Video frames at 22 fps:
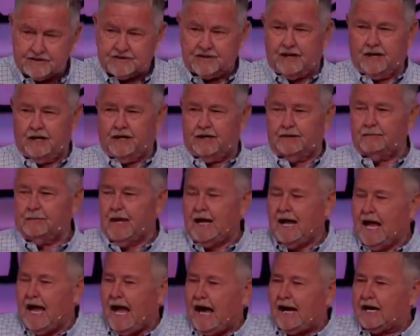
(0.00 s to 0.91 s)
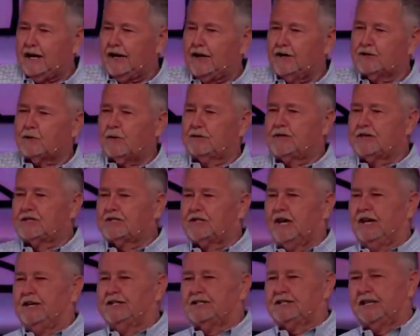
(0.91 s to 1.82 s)
his son. I could hear what the
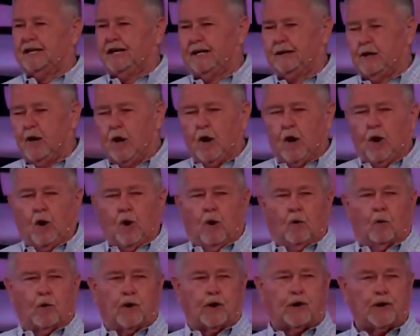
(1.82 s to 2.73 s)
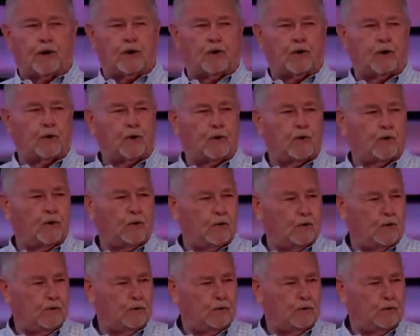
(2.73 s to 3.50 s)
son said. Whew.